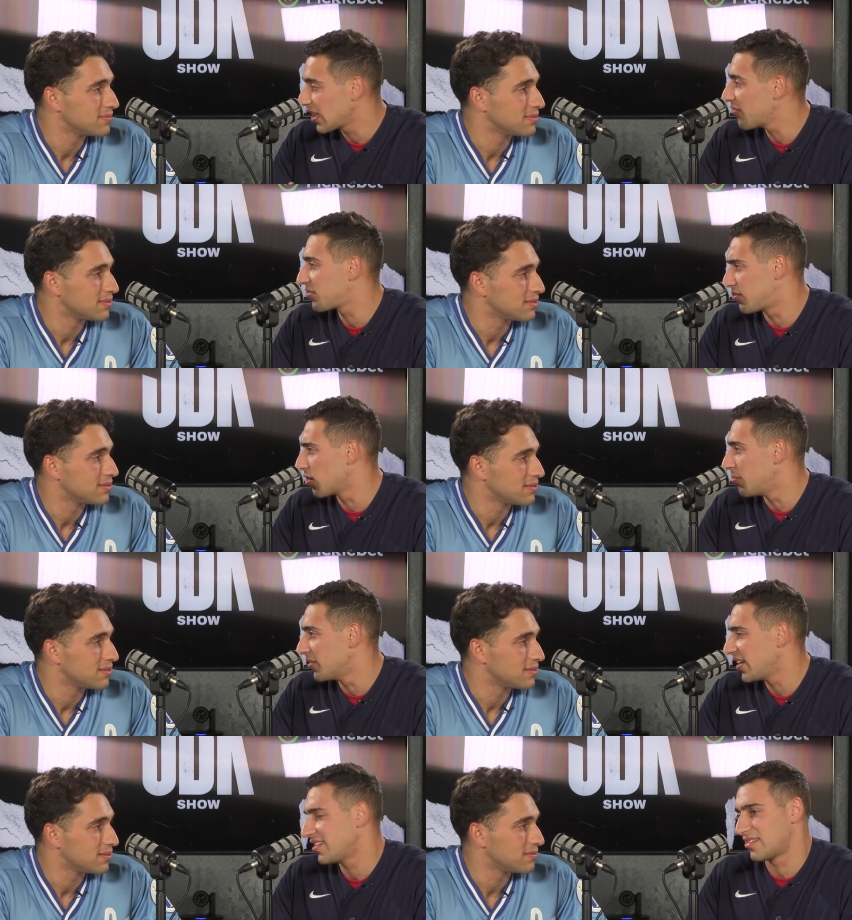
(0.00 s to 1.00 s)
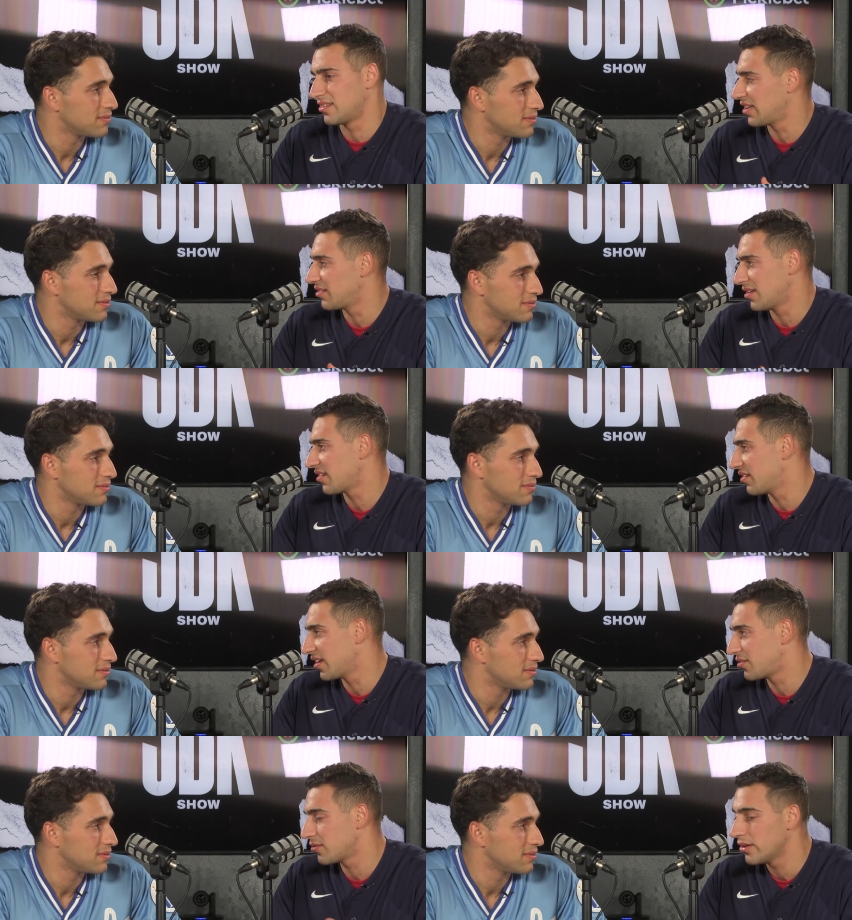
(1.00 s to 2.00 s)
Speaker 1: Gave us a time of day. Doesn't need doesn't
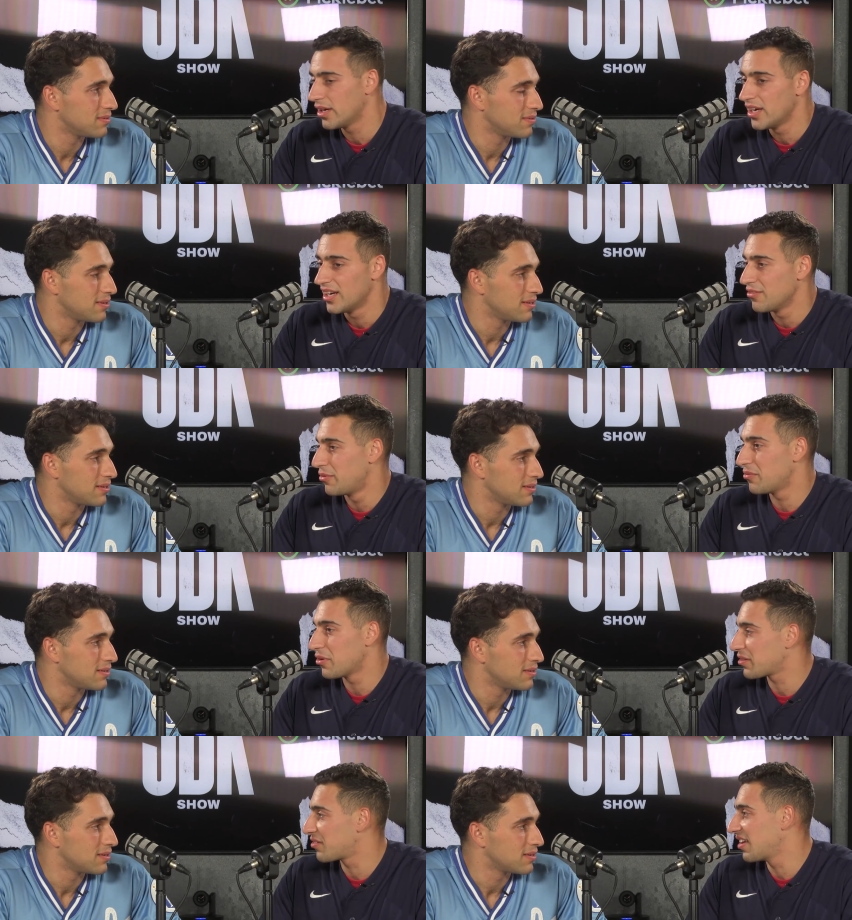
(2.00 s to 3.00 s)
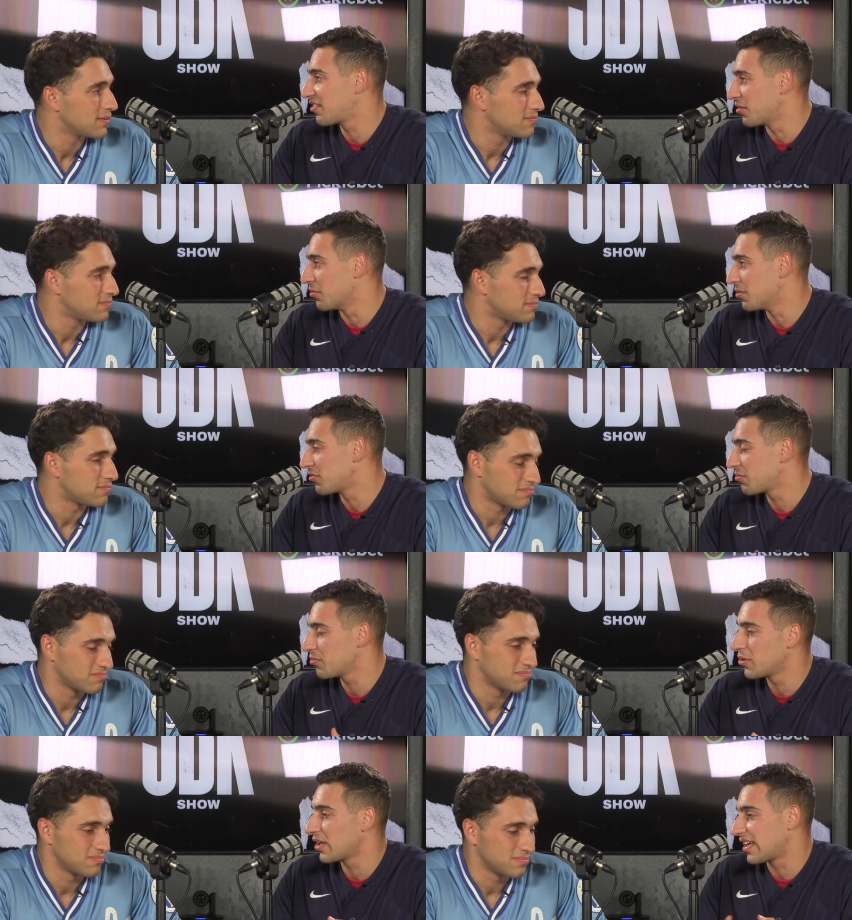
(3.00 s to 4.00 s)
need to we're at the season launch.
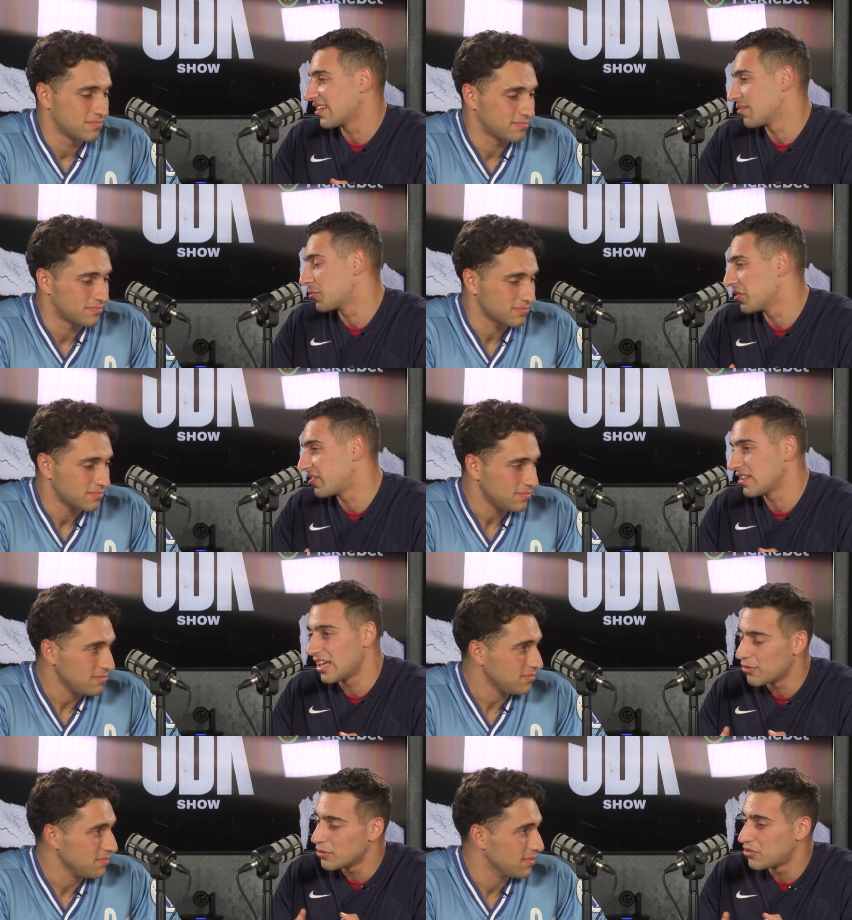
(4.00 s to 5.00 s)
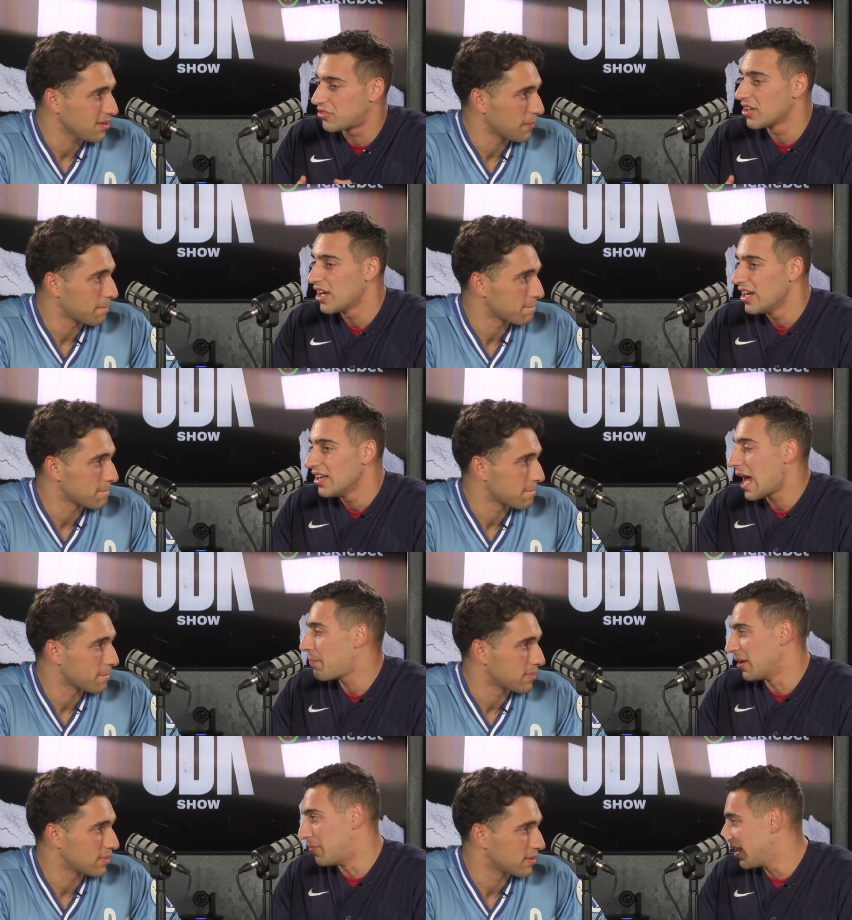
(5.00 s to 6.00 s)
We're going to get some content there. We're just
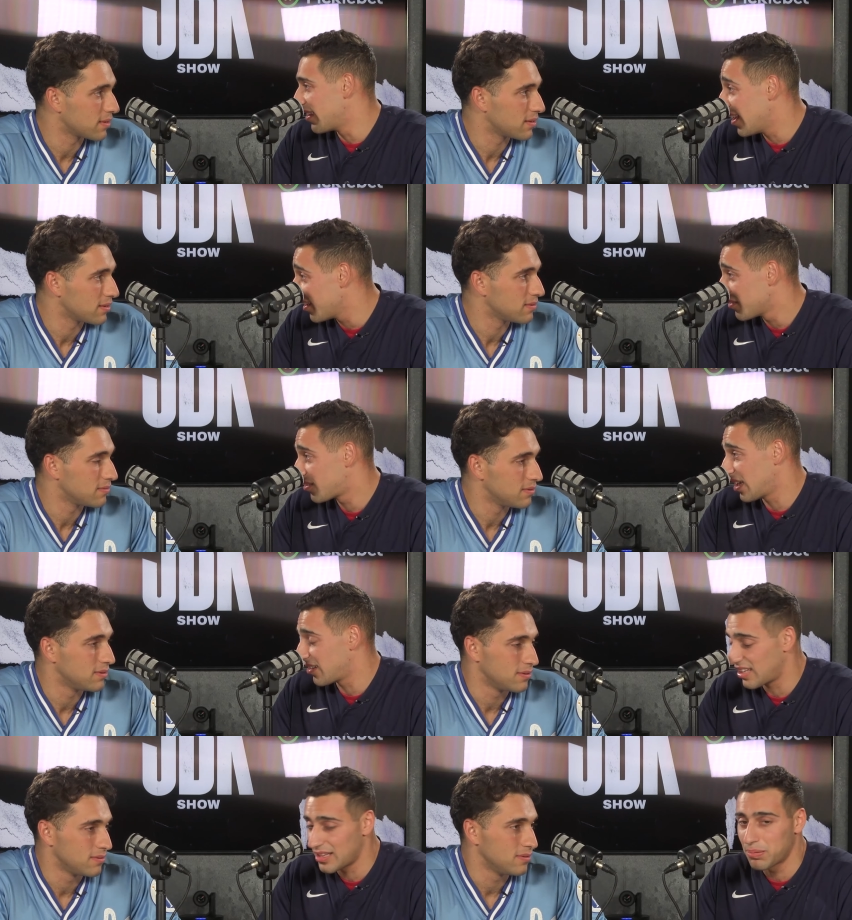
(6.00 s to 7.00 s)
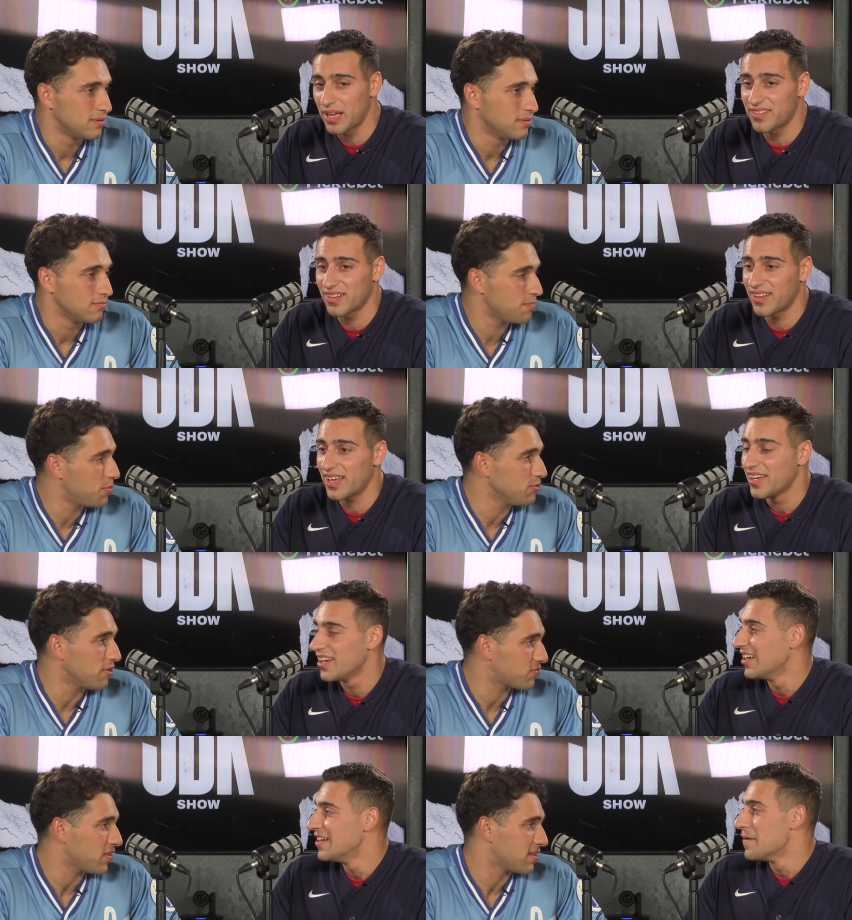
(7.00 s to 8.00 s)
happy to be there, see, see the players that we're are there.
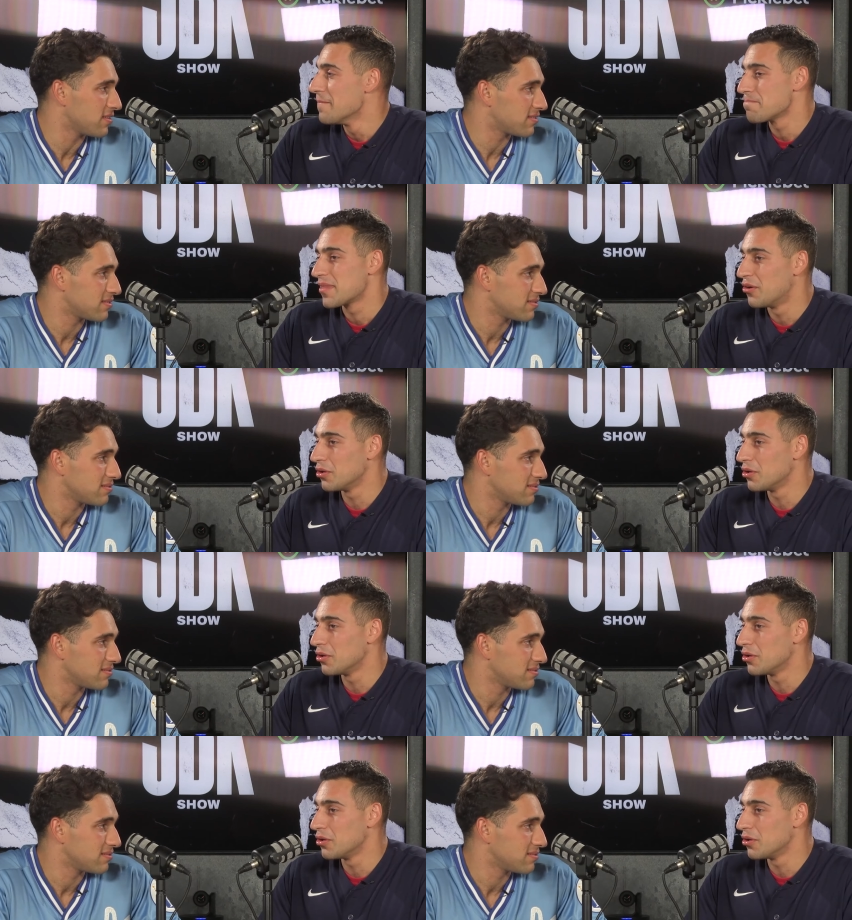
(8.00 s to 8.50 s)
Bulldogs fans.